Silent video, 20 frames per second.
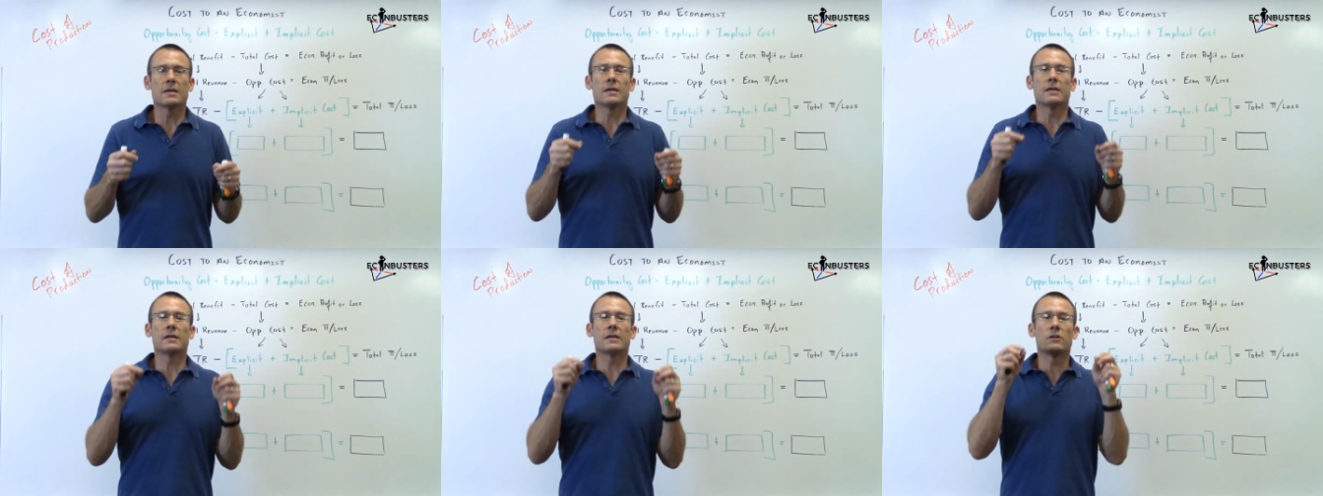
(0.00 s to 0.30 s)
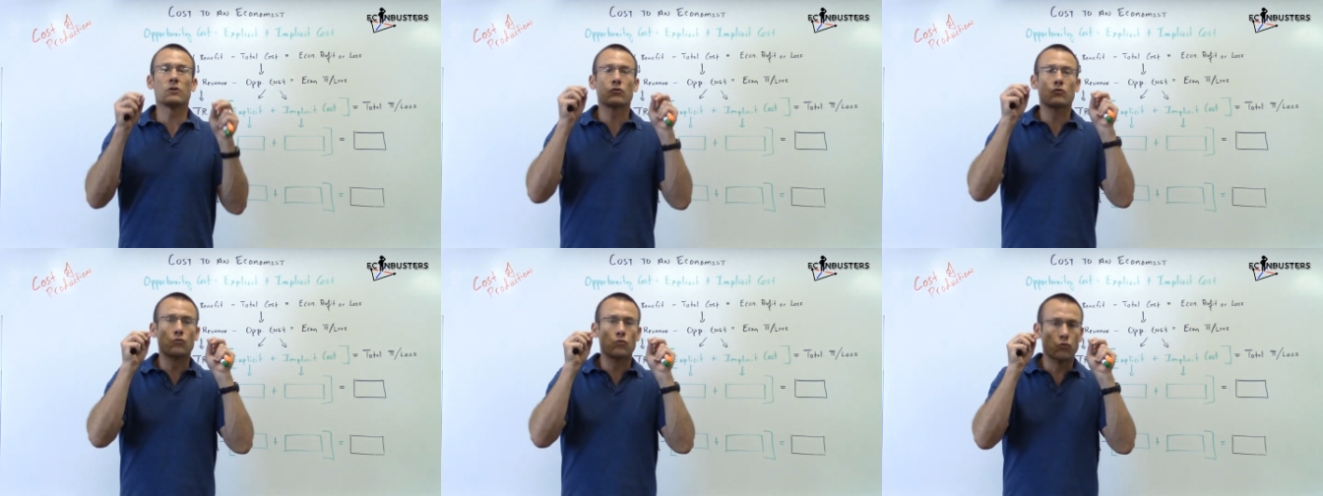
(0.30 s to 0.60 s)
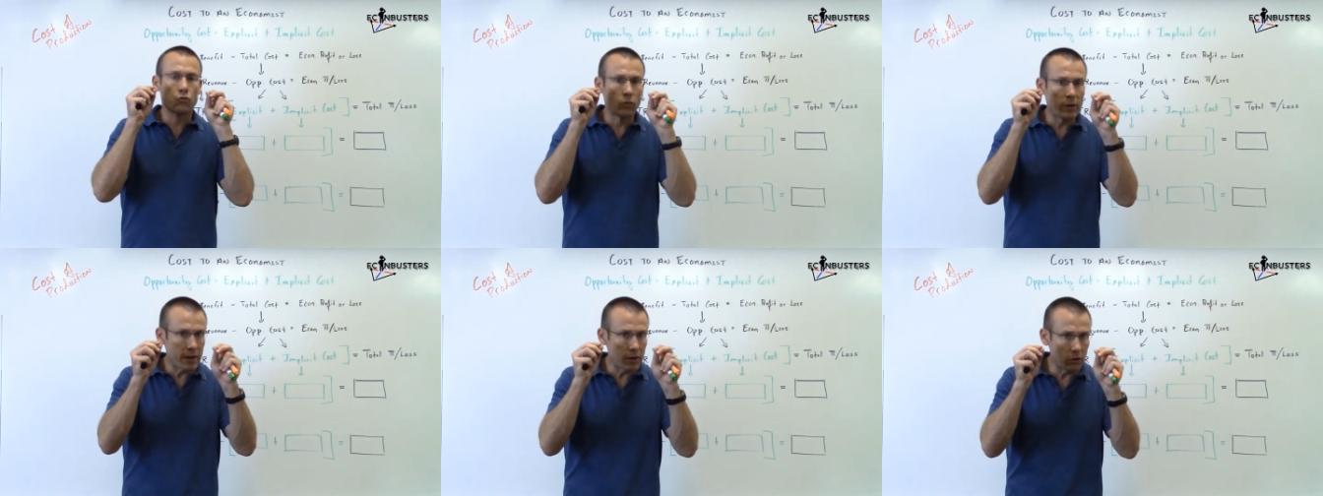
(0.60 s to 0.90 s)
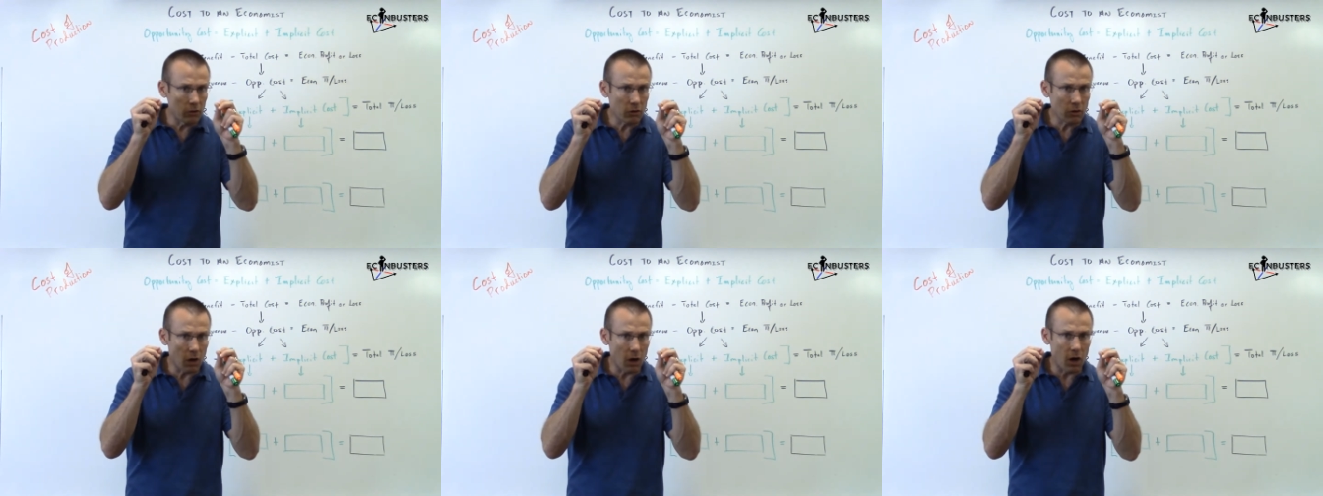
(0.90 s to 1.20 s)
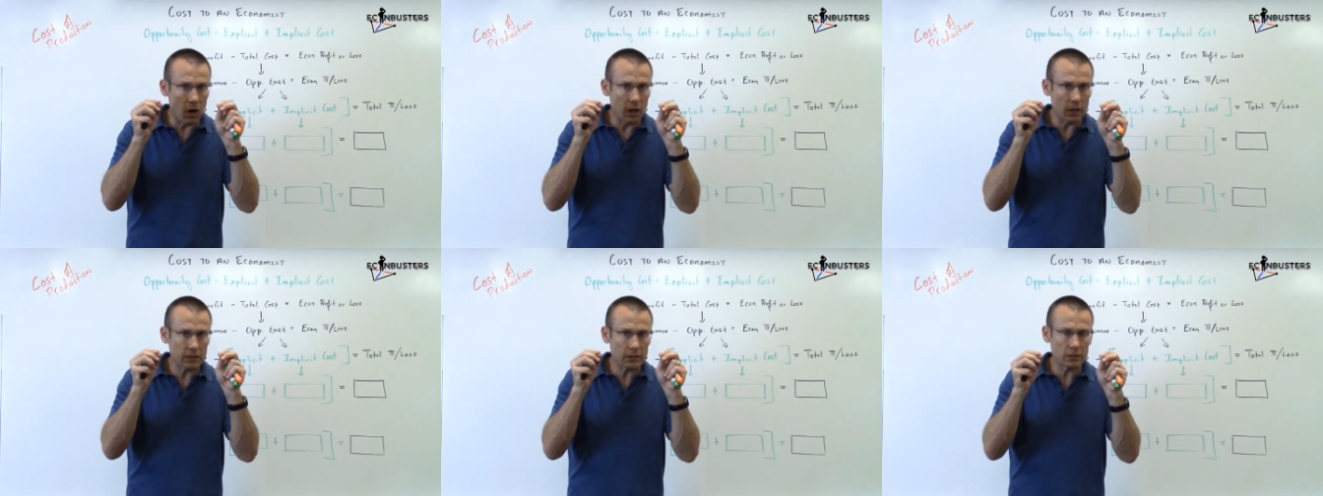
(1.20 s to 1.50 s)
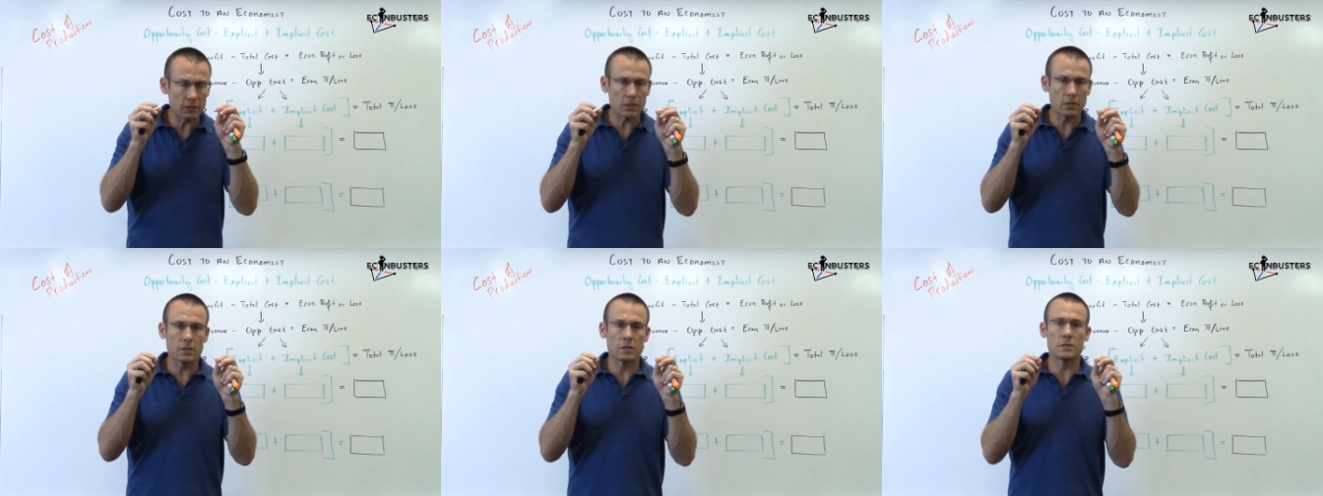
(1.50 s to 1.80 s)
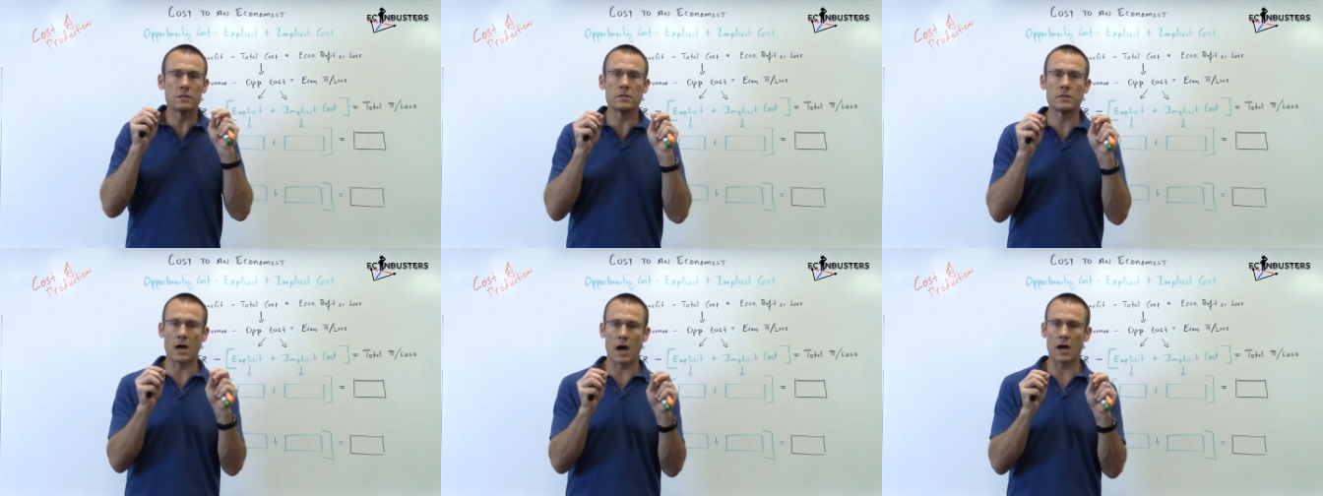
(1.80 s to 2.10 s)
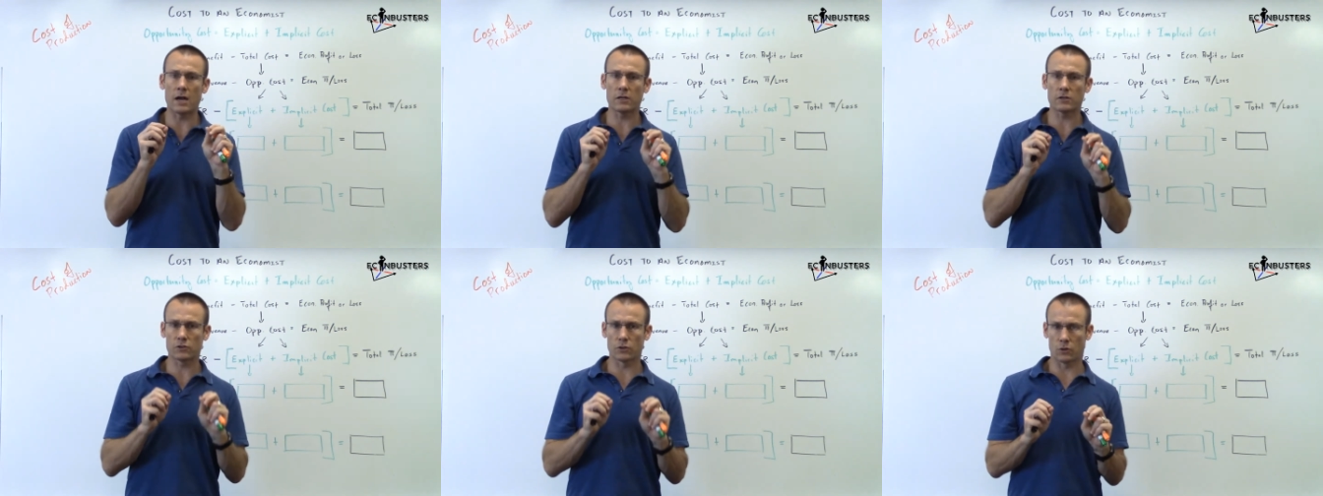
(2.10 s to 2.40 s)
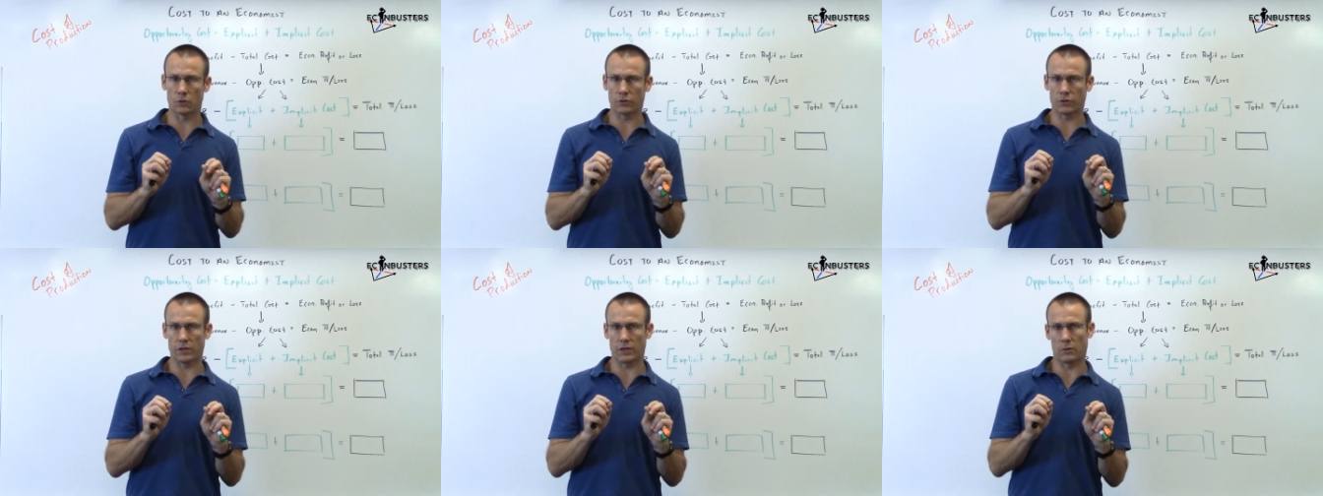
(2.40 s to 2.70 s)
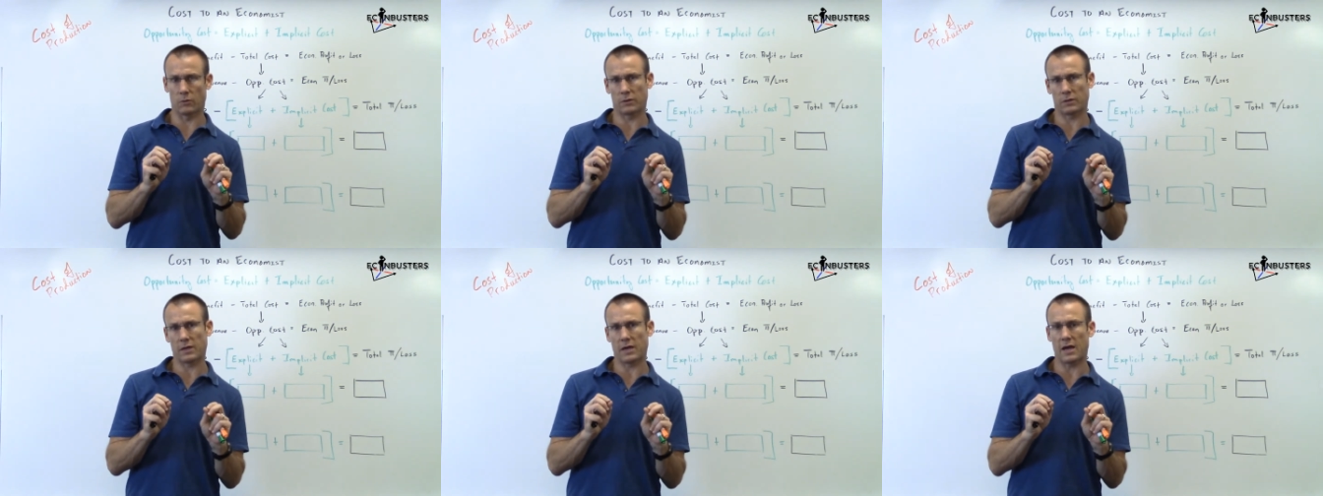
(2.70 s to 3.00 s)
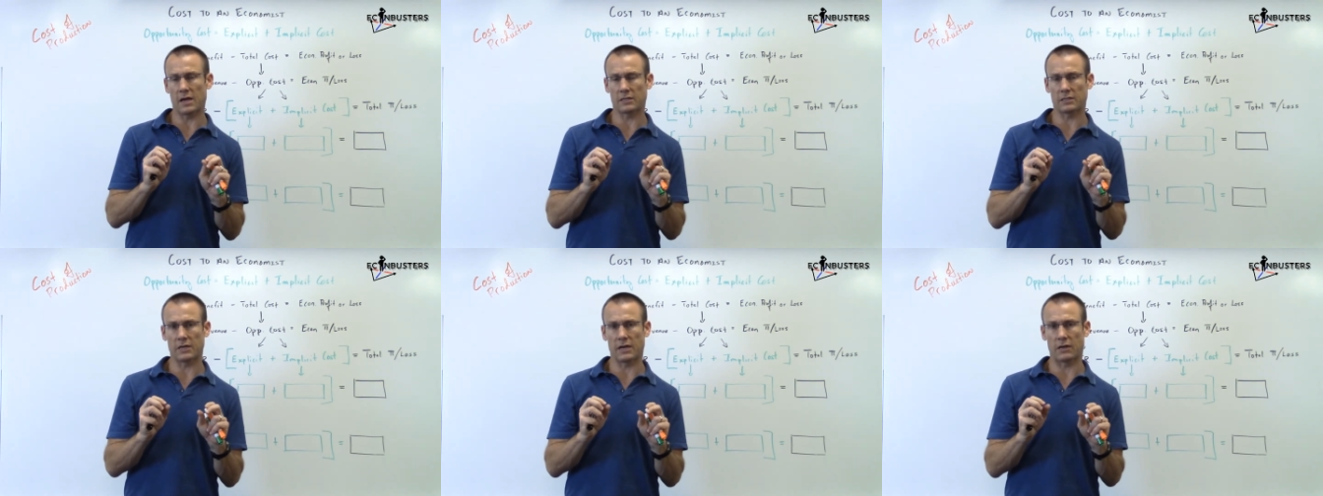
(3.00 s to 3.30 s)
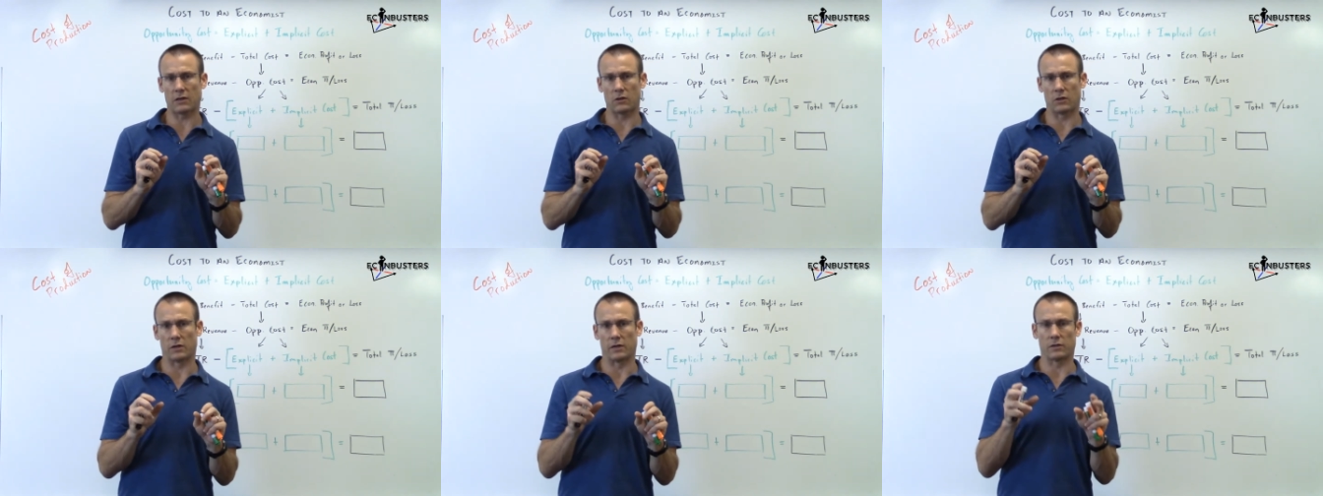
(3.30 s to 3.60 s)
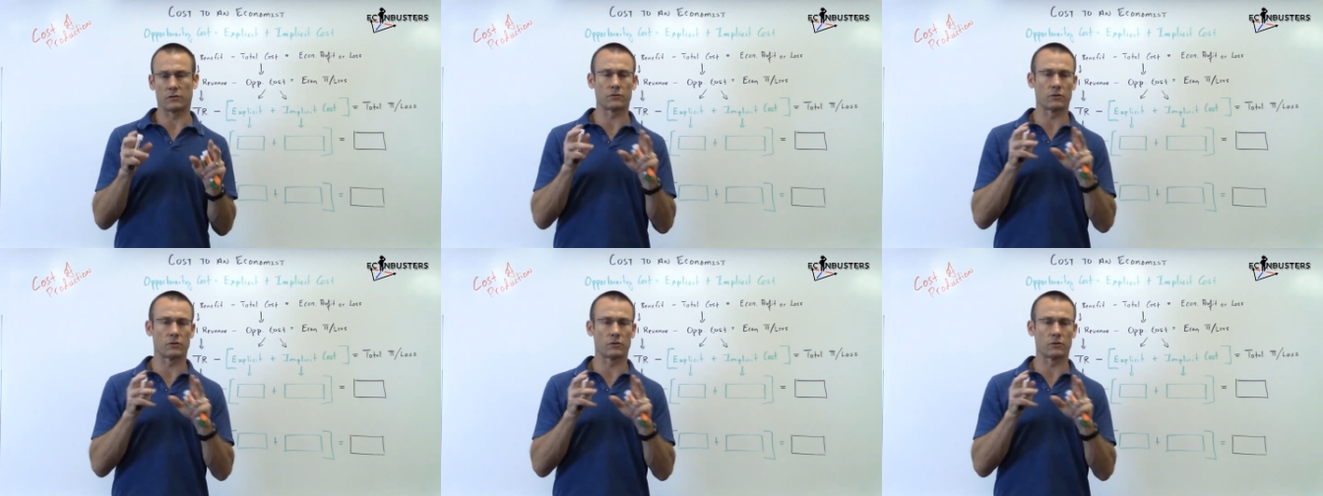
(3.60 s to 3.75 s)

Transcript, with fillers: It is real cost not associated with a cash outlay.